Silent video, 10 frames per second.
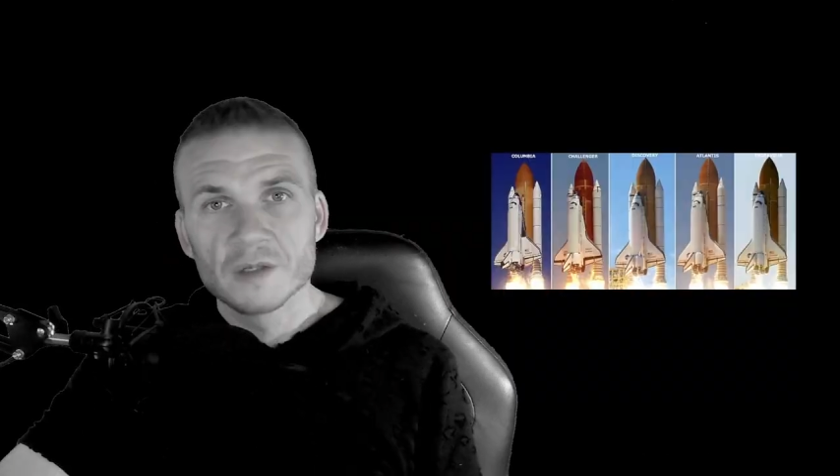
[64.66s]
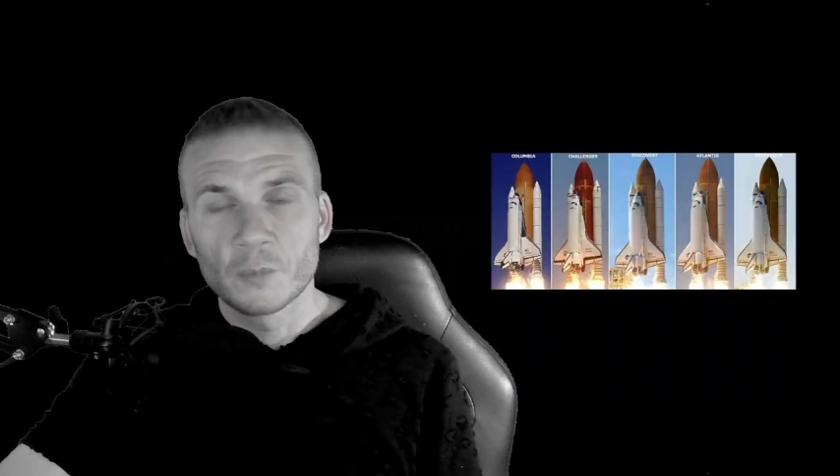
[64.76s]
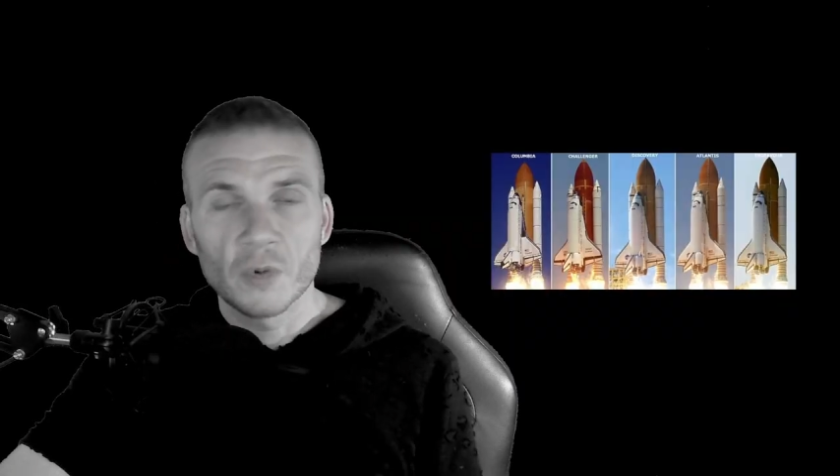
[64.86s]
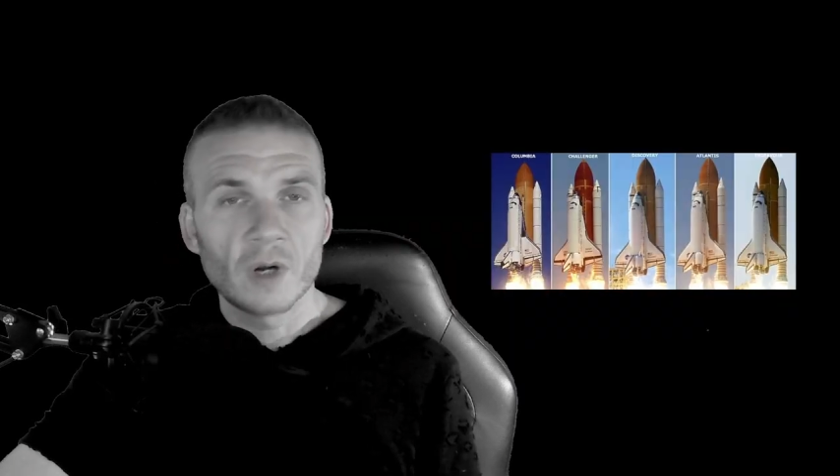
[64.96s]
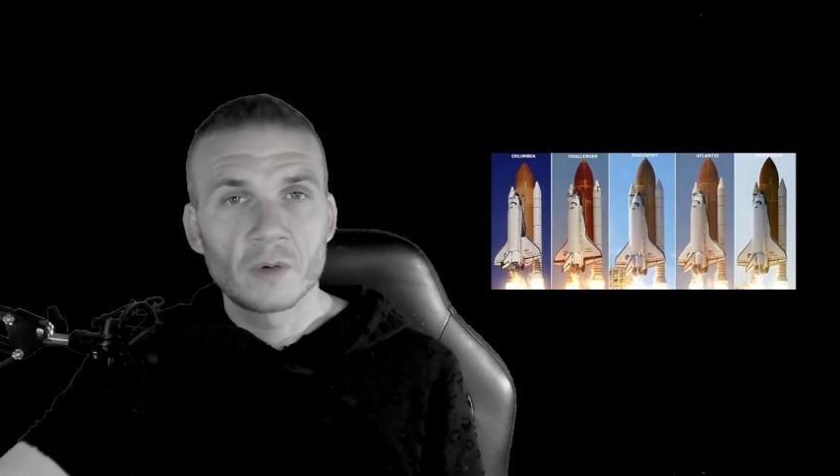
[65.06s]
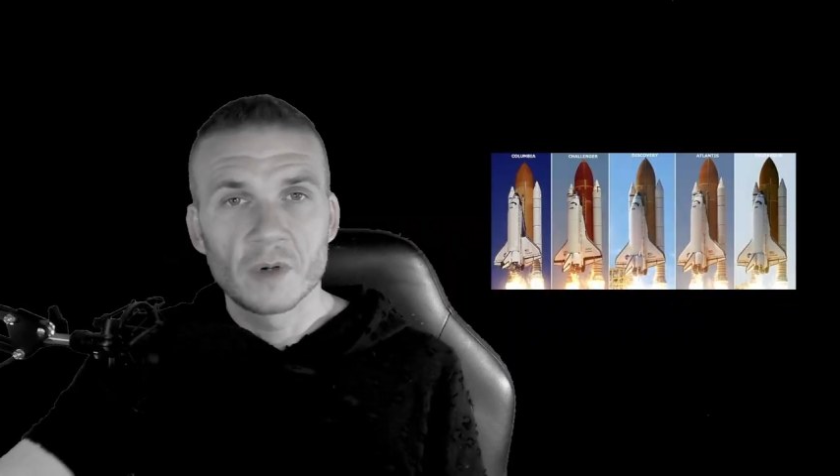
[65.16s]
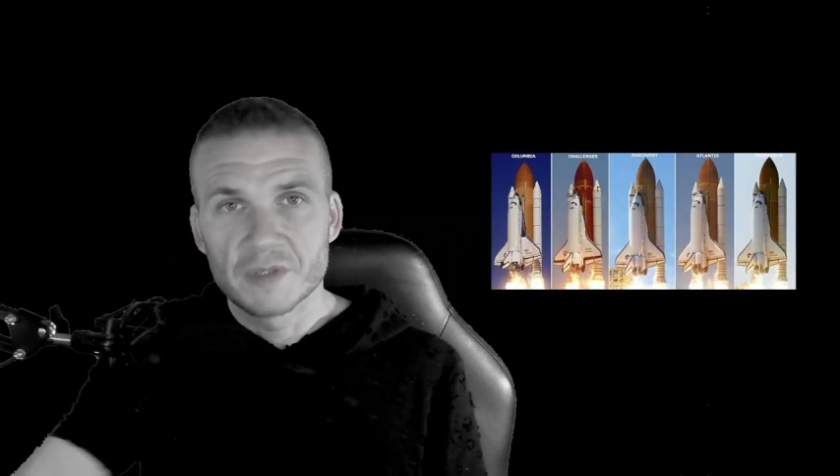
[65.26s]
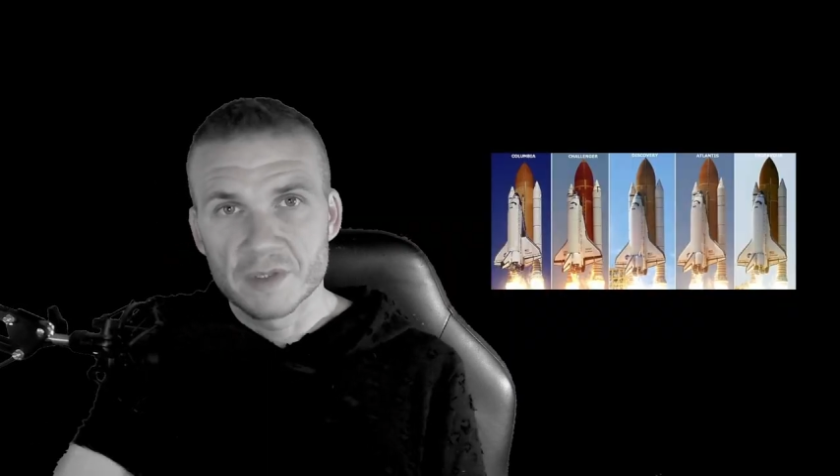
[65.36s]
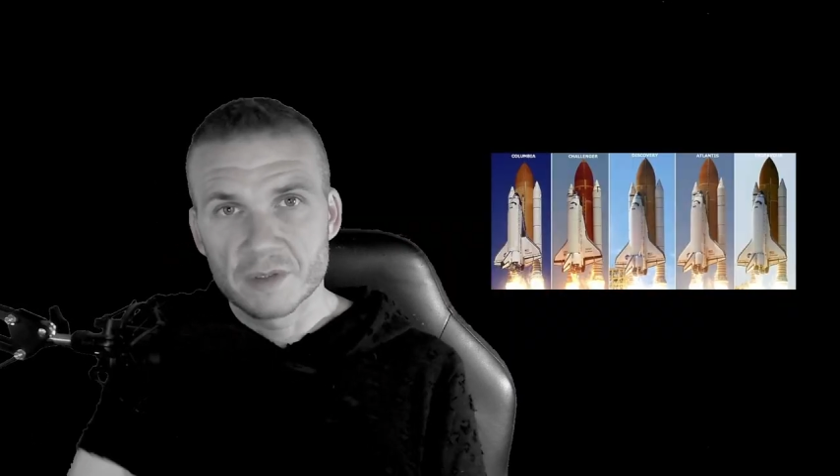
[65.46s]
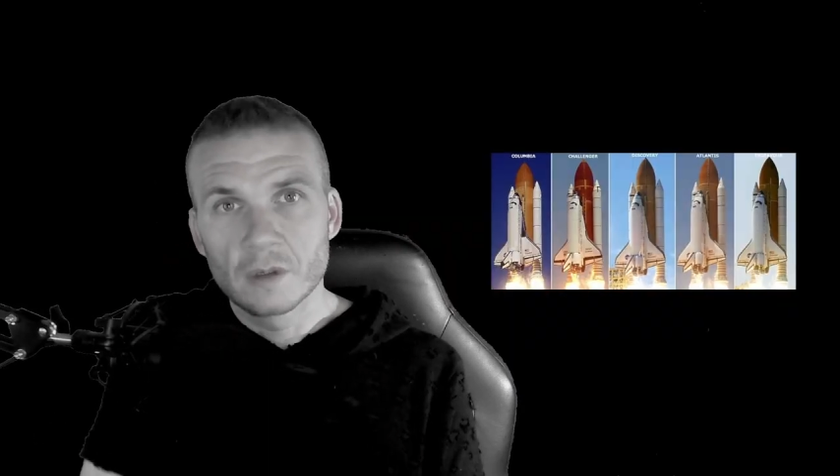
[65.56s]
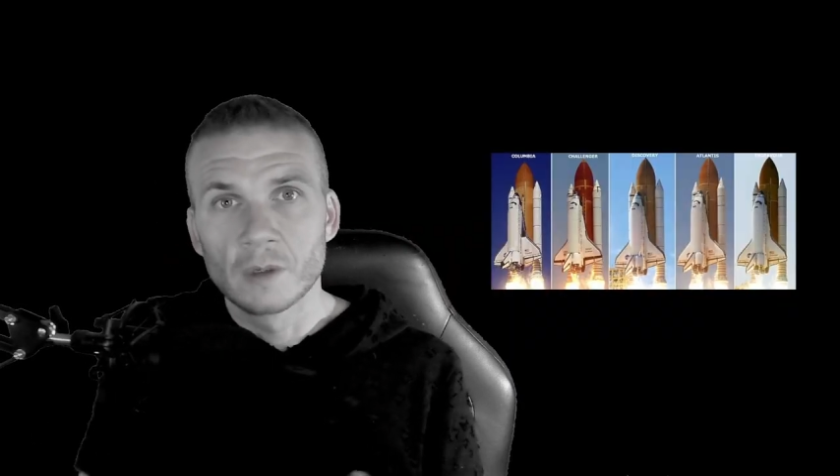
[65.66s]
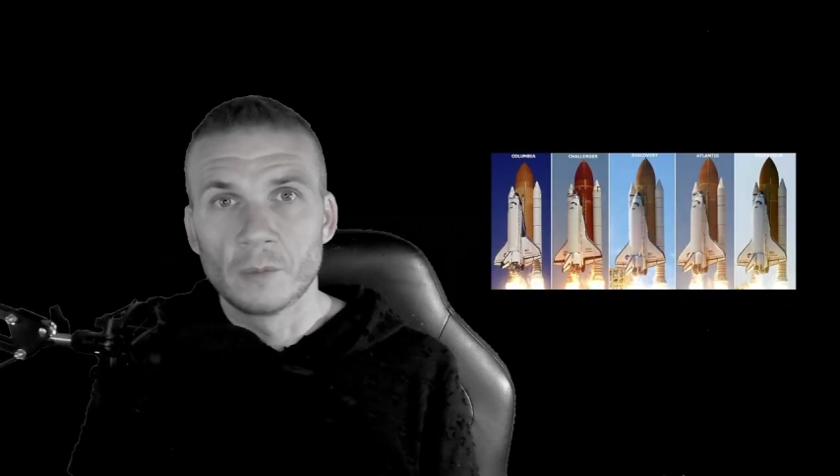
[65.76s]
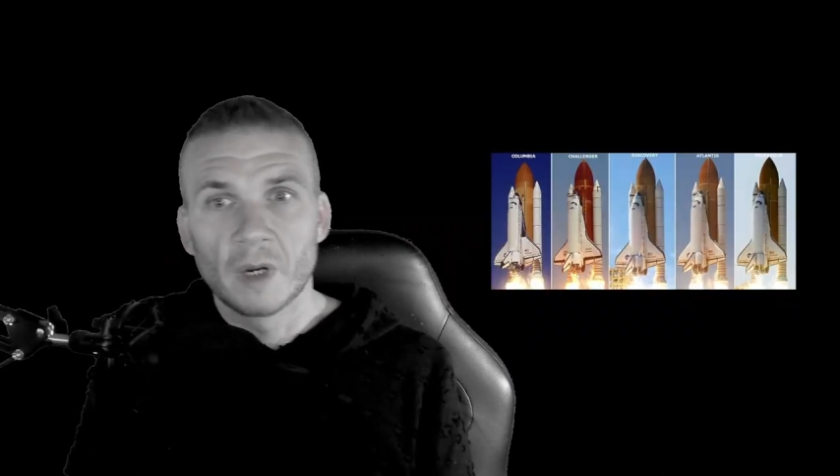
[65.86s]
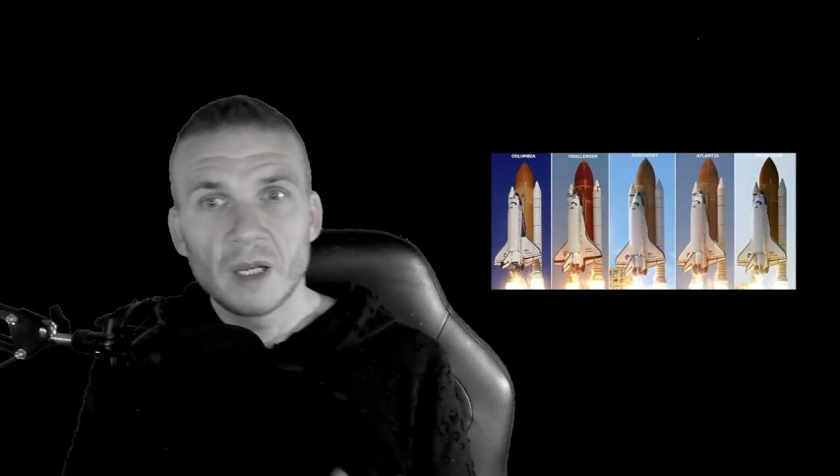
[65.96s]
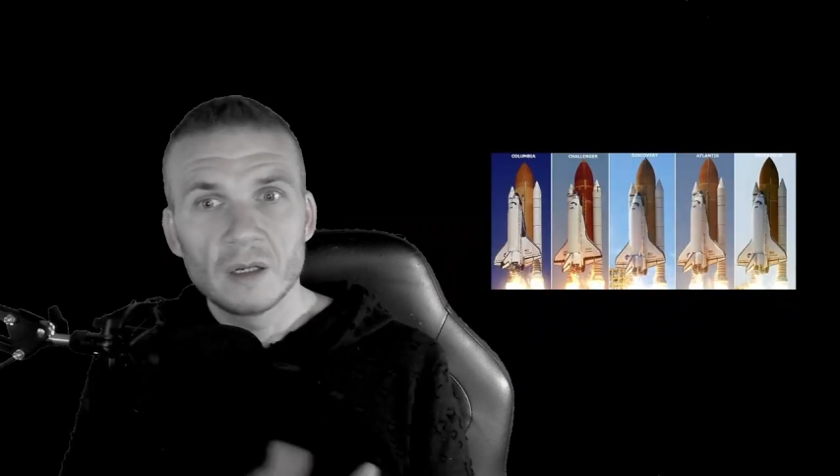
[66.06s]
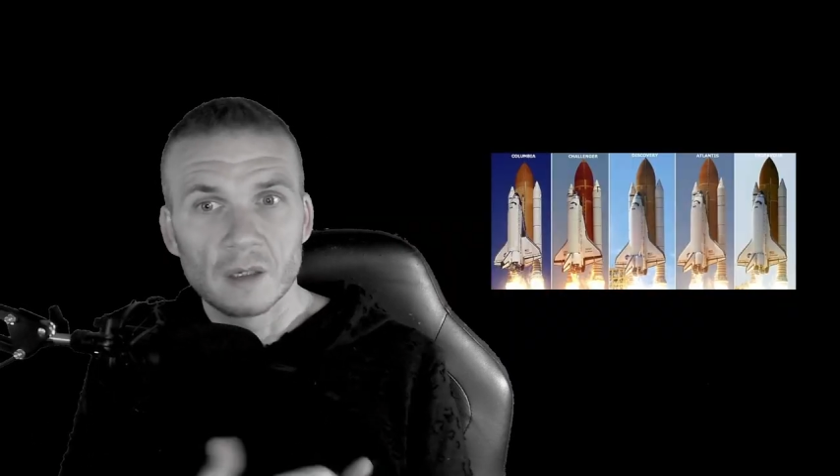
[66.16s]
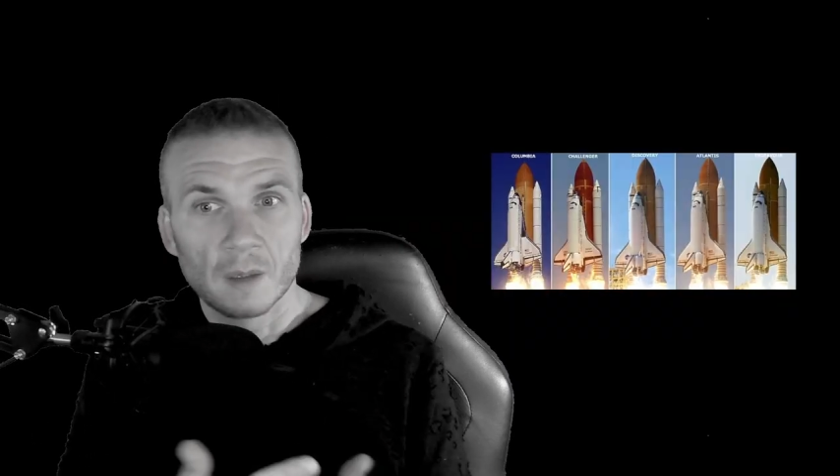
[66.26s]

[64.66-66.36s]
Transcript: So progress is good, right?